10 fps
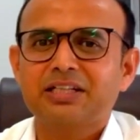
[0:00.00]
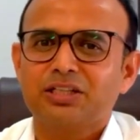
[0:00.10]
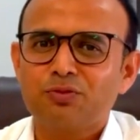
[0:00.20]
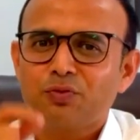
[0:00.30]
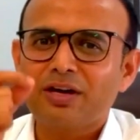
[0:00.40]

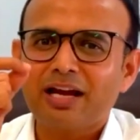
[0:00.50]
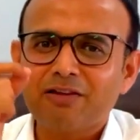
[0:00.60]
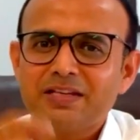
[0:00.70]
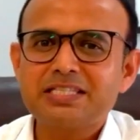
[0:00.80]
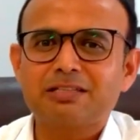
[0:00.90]
If you are
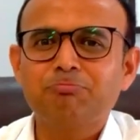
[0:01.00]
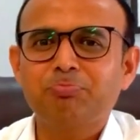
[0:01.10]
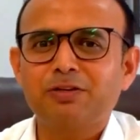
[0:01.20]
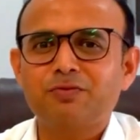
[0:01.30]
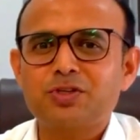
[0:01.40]
having
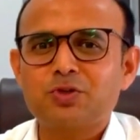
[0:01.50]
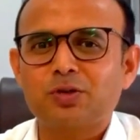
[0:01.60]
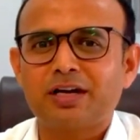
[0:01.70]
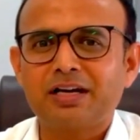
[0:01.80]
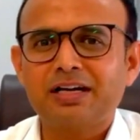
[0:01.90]
simple
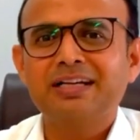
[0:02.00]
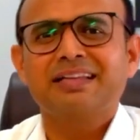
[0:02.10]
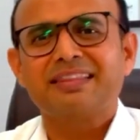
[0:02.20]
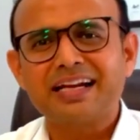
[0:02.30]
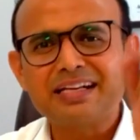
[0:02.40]
fistula,
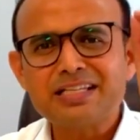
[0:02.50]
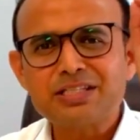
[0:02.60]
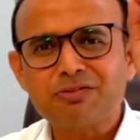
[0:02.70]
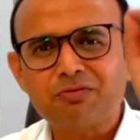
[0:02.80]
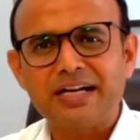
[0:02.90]
that is
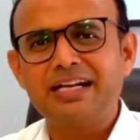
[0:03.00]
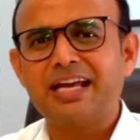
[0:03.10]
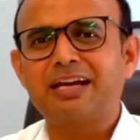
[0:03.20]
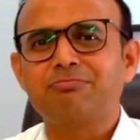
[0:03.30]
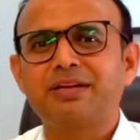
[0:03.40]
a one
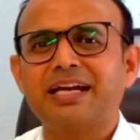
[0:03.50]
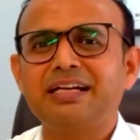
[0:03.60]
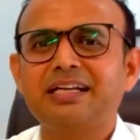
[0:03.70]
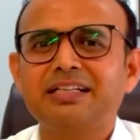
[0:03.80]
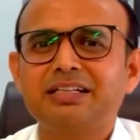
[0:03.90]
time,
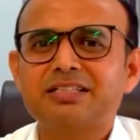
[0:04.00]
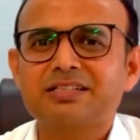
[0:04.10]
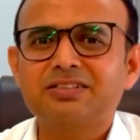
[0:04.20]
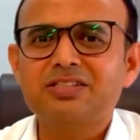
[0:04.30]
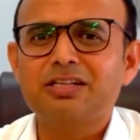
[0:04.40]
get done
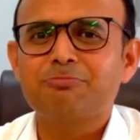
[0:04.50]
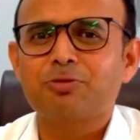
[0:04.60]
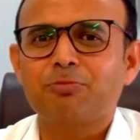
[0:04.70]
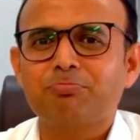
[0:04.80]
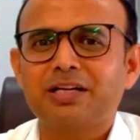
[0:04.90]
surgery
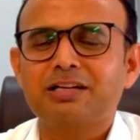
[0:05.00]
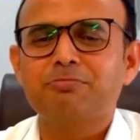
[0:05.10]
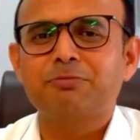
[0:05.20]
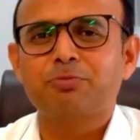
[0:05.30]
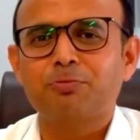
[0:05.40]
properly
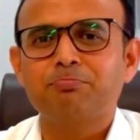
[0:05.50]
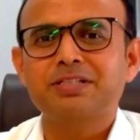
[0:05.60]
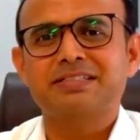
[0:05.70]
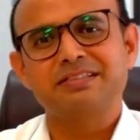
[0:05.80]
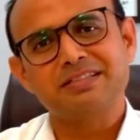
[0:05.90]
by proper
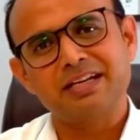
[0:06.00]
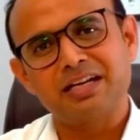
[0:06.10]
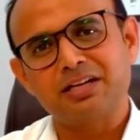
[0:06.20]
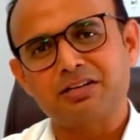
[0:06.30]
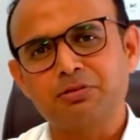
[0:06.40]
surgeon
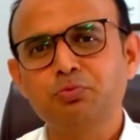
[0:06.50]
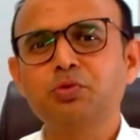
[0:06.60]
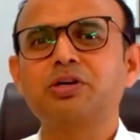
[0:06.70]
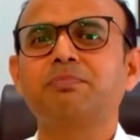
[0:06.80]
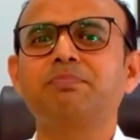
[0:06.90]
and
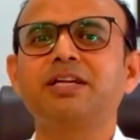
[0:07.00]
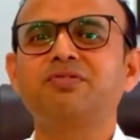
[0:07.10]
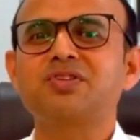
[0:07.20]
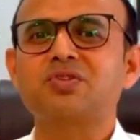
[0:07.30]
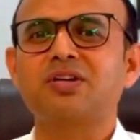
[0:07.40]
remove complete
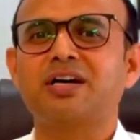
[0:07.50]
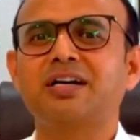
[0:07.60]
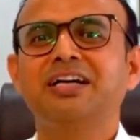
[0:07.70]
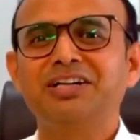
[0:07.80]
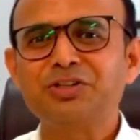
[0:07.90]

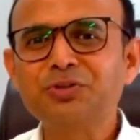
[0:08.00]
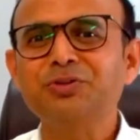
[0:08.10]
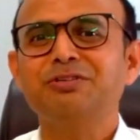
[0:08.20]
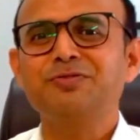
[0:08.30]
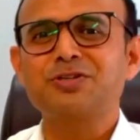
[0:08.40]
fistula. Do
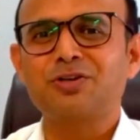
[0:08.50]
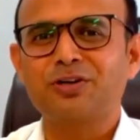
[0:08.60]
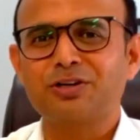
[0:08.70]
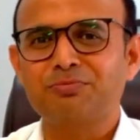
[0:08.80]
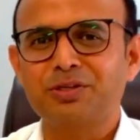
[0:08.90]
the
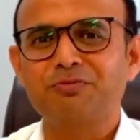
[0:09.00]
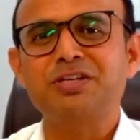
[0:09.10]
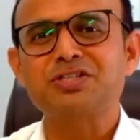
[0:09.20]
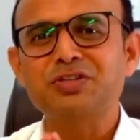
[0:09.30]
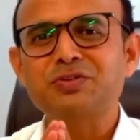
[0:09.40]
fistulotomy
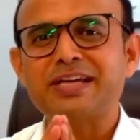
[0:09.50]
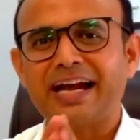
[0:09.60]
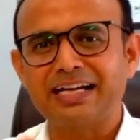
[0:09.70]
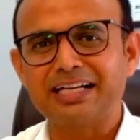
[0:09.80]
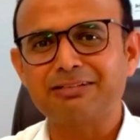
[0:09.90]
which gives
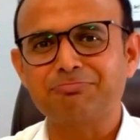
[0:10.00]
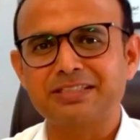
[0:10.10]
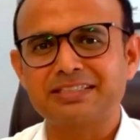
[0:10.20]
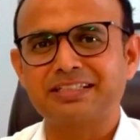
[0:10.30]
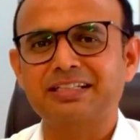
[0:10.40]

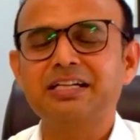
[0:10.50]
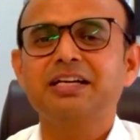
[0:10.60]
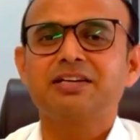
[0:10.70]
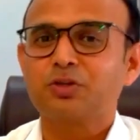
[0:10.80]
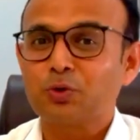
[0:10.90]

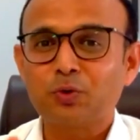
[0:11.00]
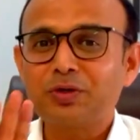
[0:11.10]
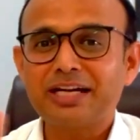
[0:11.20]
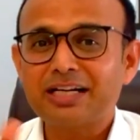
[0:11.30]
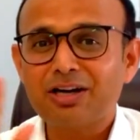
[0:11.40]
100%.
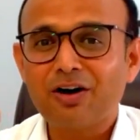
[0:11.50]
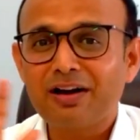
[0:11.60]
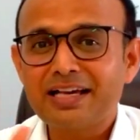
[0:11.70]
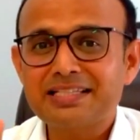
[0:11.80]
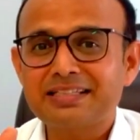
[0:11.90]
Don't at all
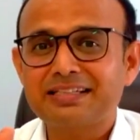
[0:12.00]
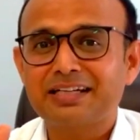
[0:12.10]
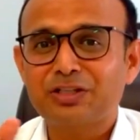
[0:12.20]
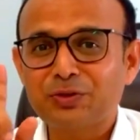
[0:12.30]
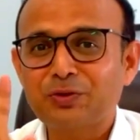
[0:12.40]

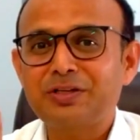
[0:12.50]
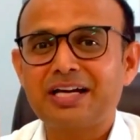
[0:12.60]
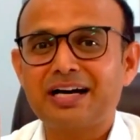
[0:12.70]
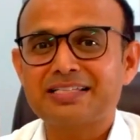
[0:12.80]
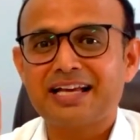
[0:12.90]
hesitate. Don't
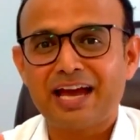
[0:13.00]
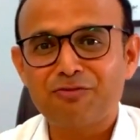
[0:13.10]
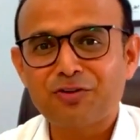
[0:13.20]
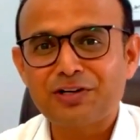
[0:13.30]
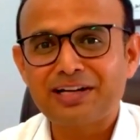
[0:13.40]
ask, I
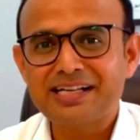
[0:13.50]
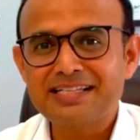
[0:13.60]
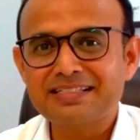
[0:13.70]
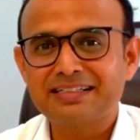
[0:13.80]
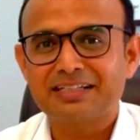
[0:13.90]
want
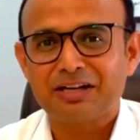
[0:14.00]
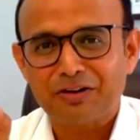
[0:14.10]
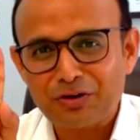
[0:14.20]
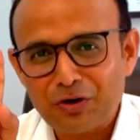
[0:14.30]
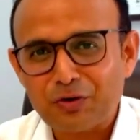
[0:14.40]
laser.
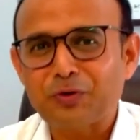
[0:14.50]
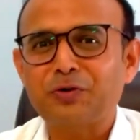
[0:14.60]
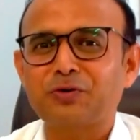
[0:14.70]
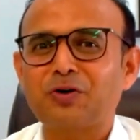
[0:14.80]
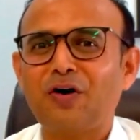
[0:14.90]
No,
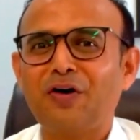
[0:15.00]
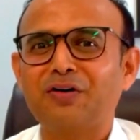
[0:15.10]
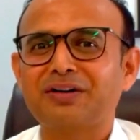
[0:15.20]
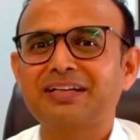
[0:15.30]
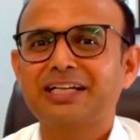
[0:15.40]

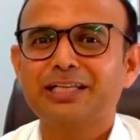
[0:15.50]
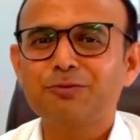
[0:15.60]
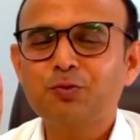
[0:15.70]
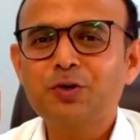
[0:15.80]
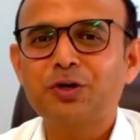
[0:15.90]
wrong.
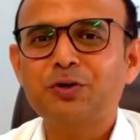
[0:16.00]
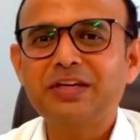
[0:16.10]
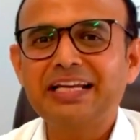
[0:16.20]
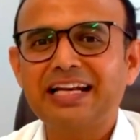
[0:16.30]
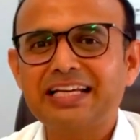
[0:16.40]
If you are
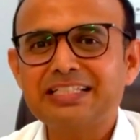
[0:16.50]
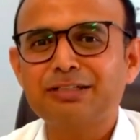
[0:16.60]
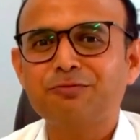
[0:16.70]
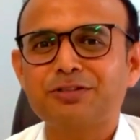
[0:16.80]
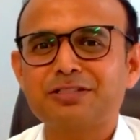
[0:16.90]
doing laser
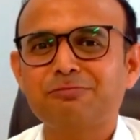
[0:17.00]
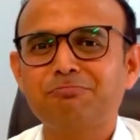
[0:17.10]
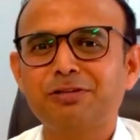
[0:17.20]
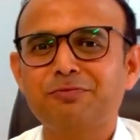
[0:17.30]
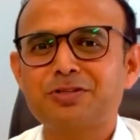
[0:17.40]
for
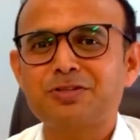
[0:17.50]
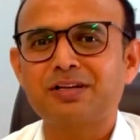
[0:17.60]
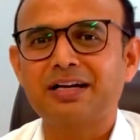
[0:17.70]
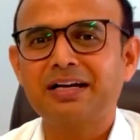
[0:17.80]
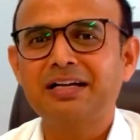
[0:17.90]
simple
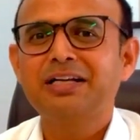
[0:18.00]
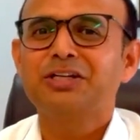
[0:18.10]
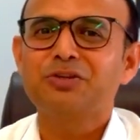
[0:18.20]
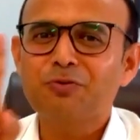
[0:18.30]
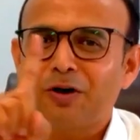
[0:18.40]
fistula,
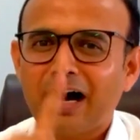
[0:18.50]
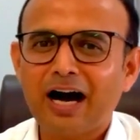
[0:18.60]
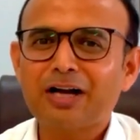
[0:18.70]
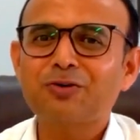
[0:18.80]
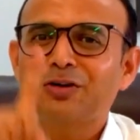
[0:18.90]
you
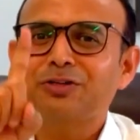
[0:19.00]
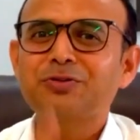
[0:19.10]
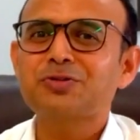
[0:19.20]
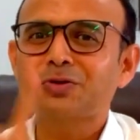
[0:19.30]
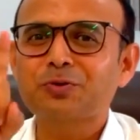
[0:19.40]
are going
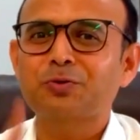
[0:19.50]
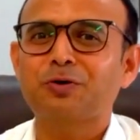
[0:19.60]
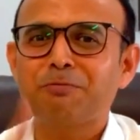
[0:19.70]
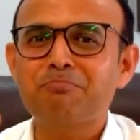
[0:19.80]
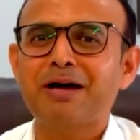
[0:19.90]
to screw
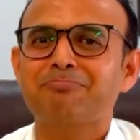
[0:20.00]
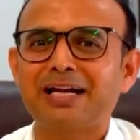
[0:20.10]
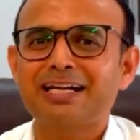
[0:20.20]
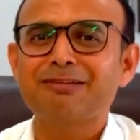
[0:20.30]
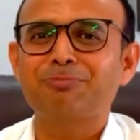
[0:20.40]
up by
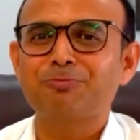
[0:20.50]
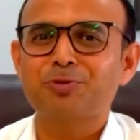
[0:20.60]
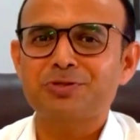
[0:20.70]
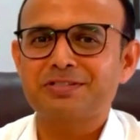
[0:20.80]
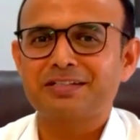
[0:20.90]
multiple
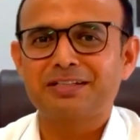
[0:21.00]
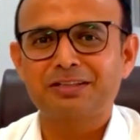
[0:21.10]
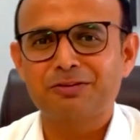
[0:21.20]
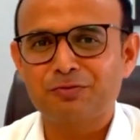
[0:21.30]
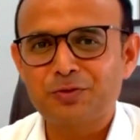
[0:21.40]
procedure in
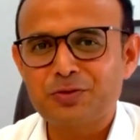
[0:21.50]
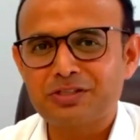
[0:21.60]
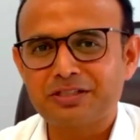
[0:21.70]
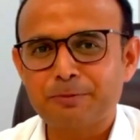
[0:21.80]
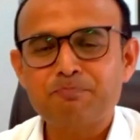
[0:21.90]
the
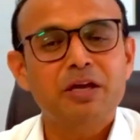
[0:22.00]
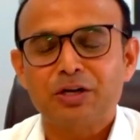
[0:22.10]
future.